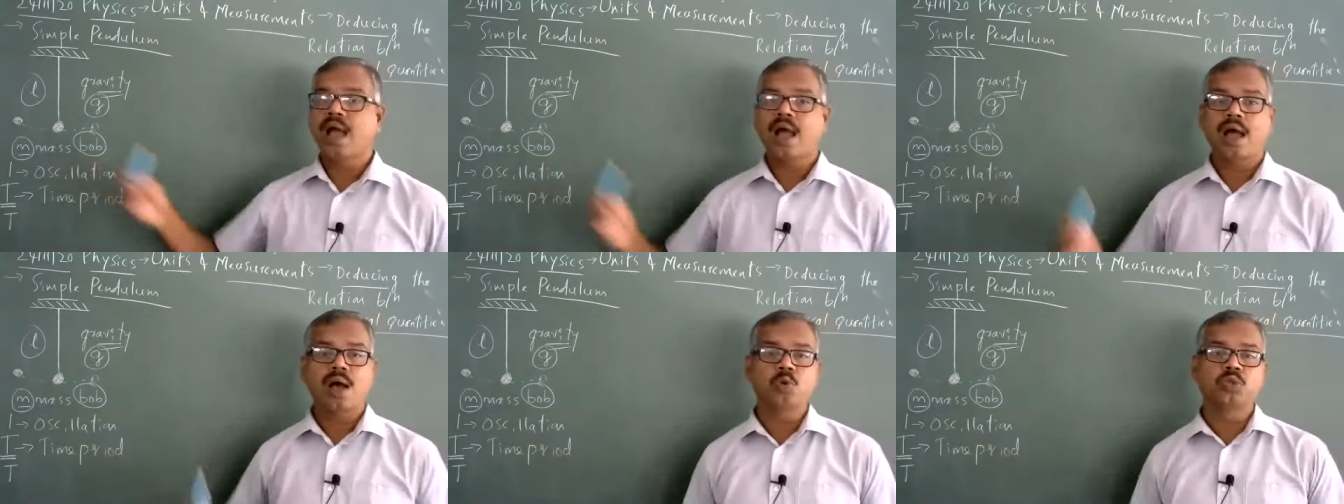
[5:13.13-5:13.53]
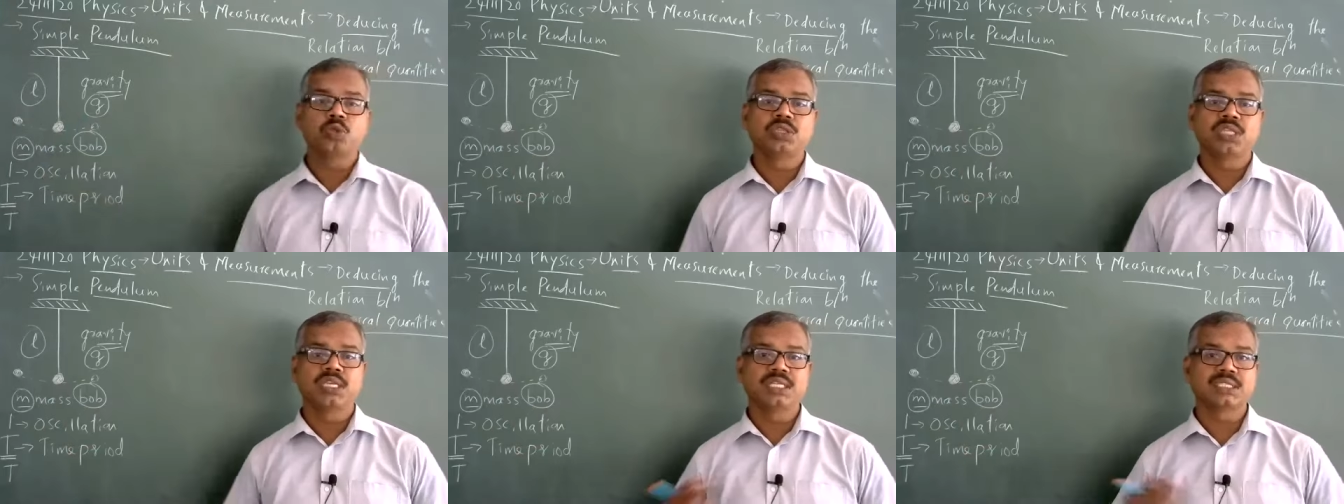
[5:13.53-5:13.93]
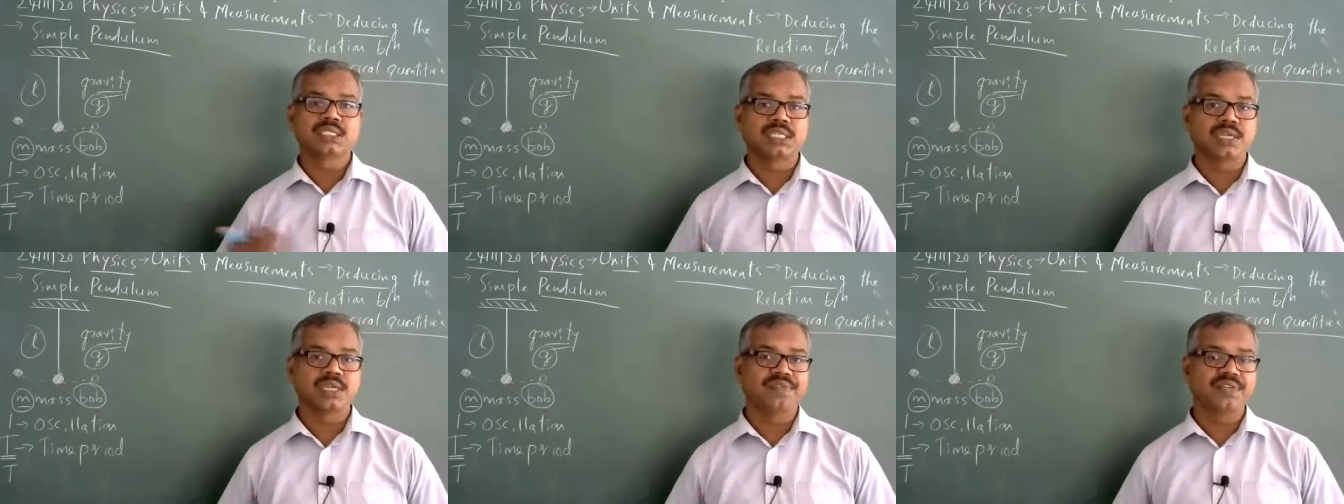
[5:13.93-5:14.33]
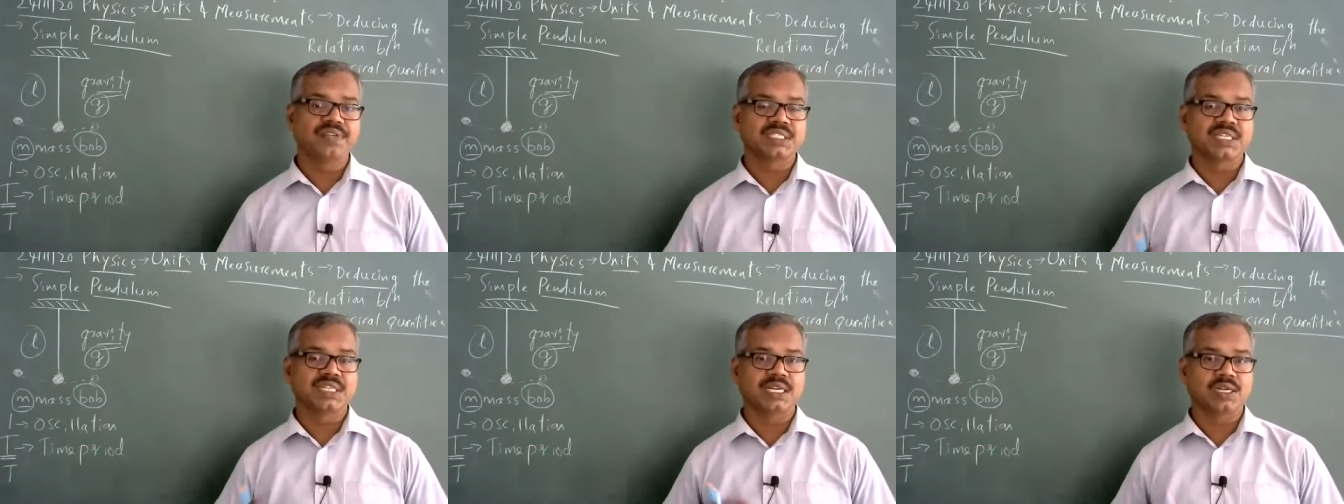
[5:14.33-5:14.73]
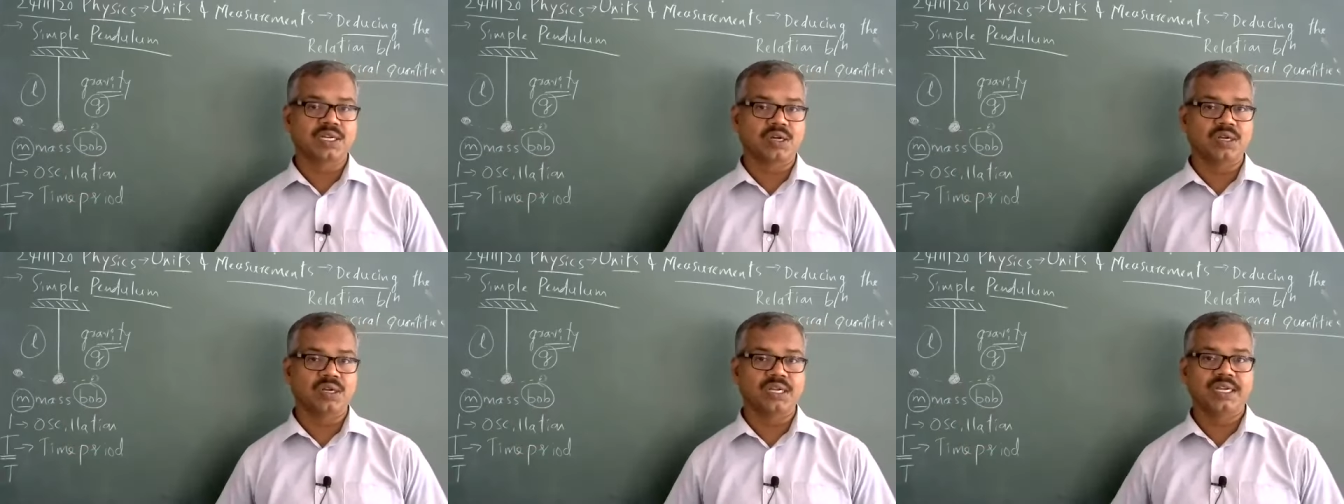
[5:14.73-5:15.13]
How these three physical
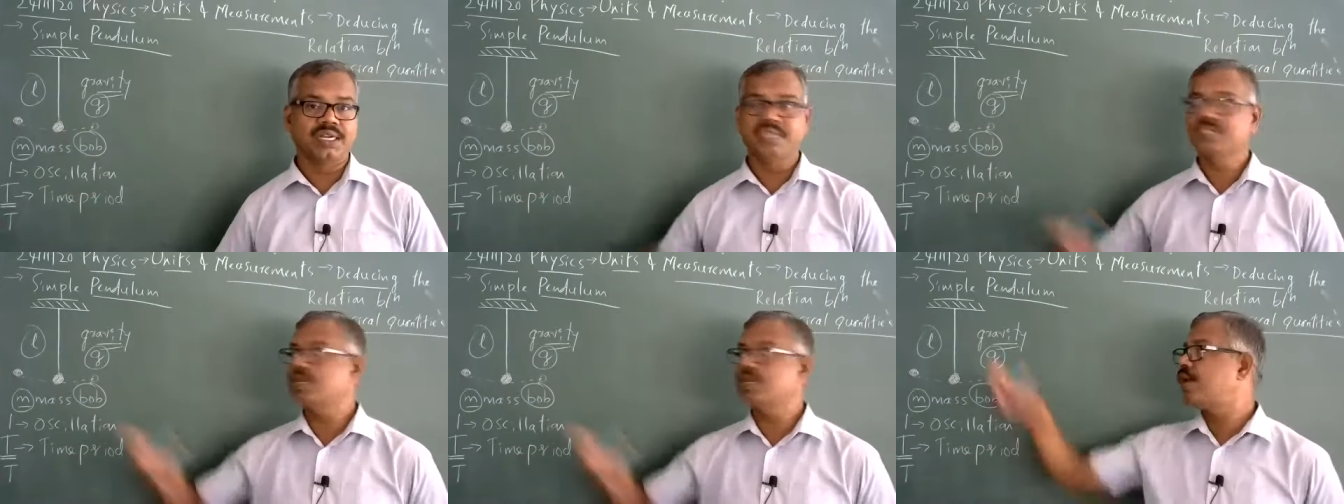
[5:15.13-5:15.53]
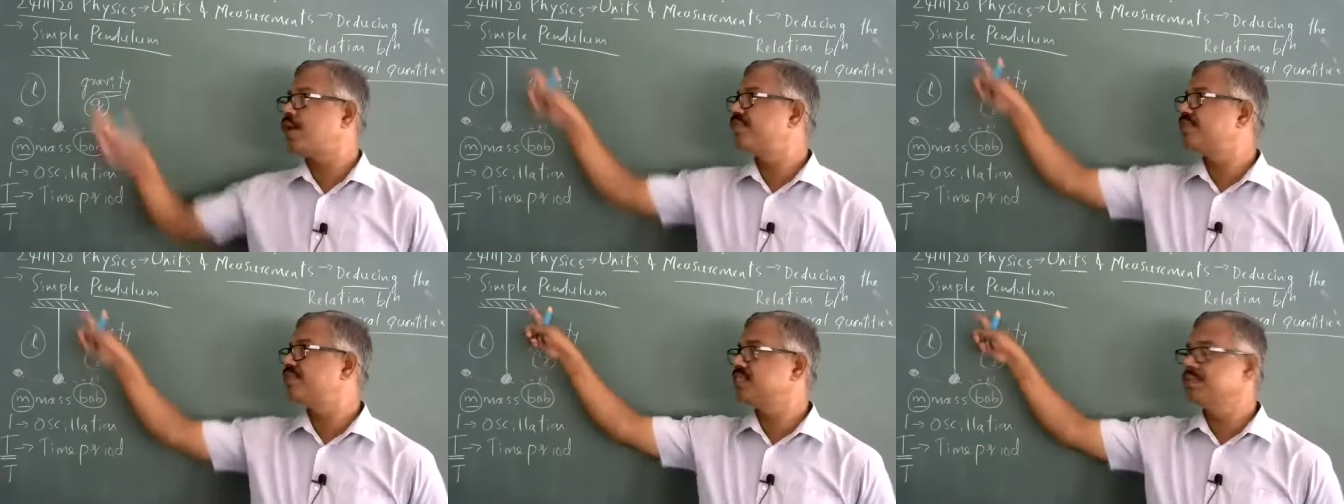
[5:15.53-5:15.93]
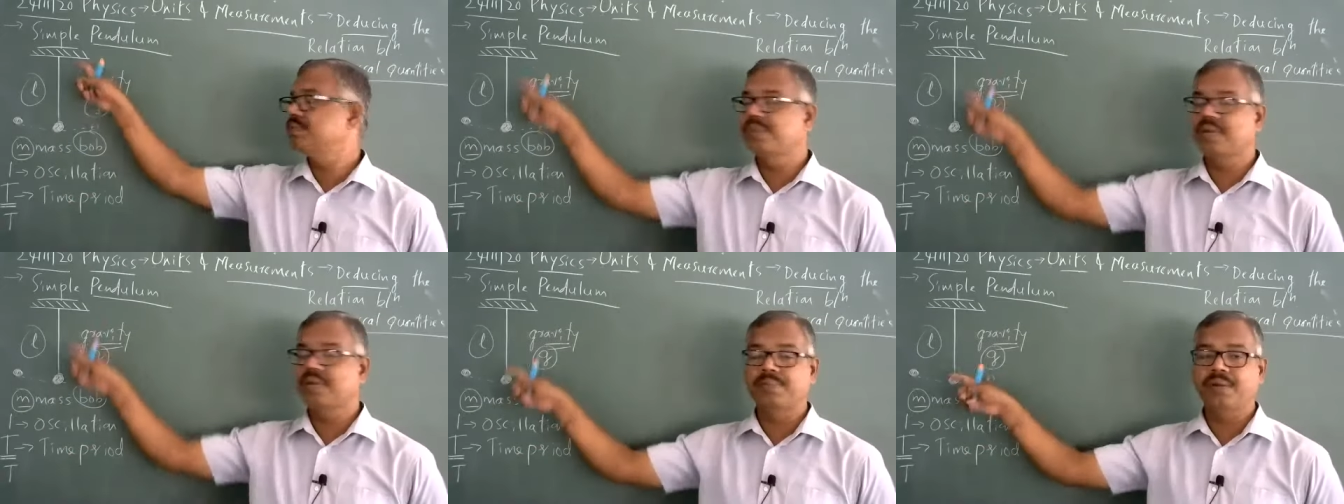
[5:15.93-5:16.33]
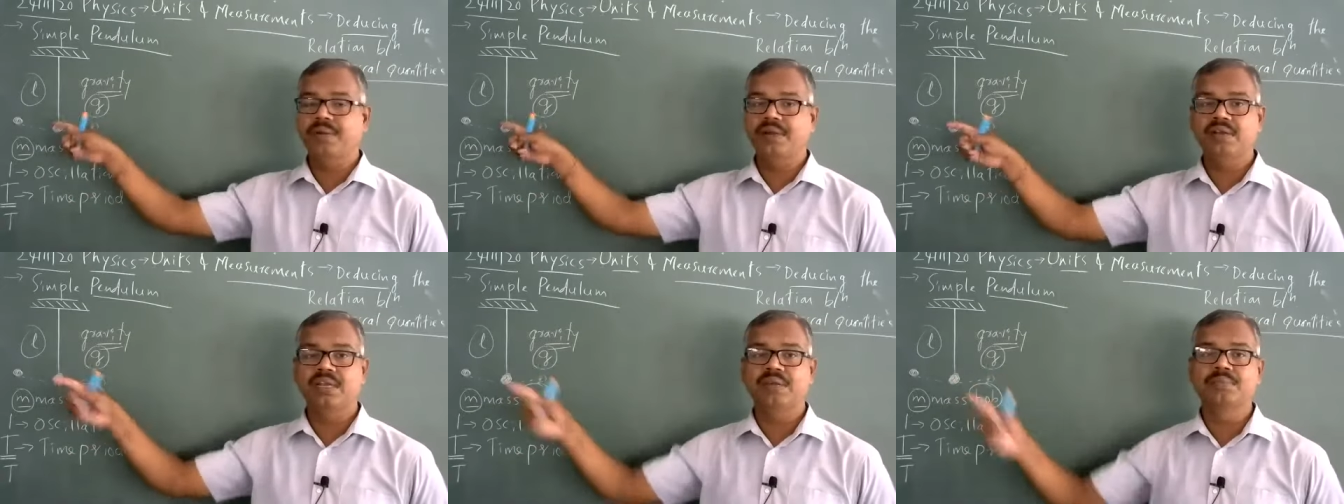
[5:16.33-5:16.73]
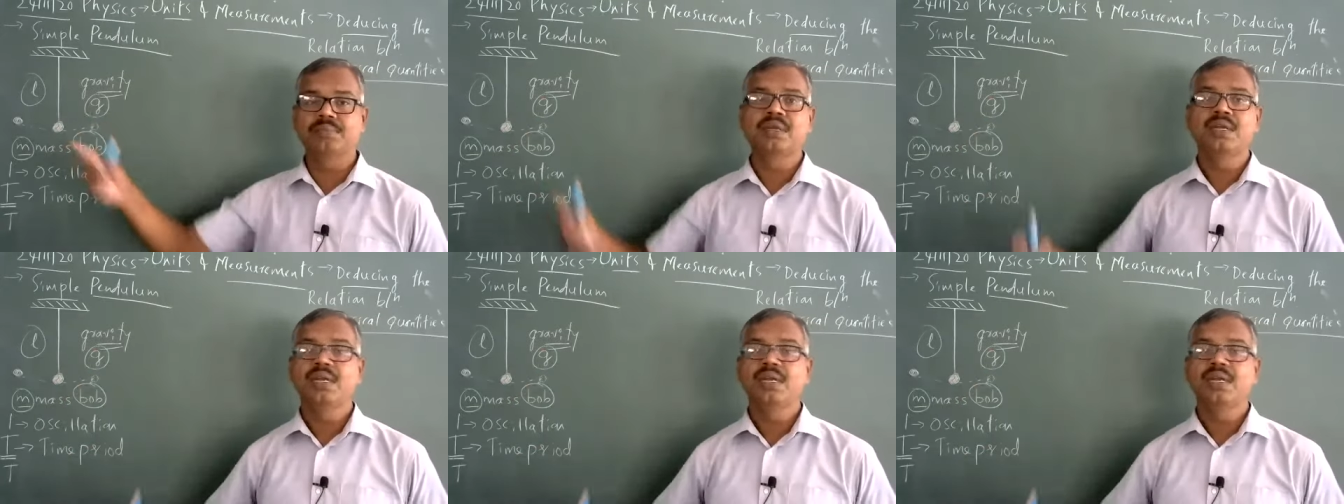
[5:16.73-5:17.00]
quantities of a simple pendulum